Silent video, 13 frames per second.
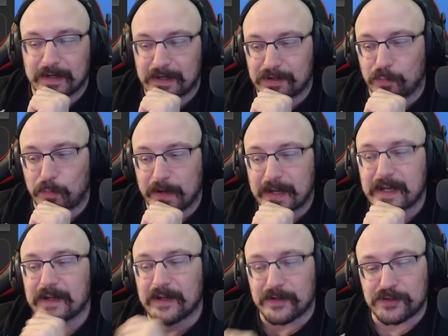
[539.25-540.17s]
in a
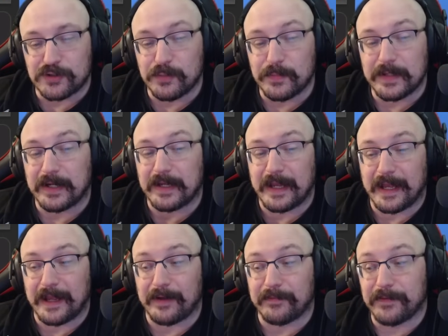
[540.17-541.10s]
way, assuming I
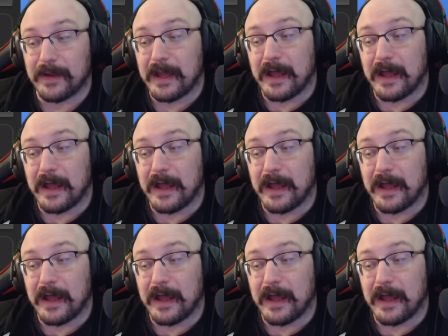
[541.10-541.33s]
have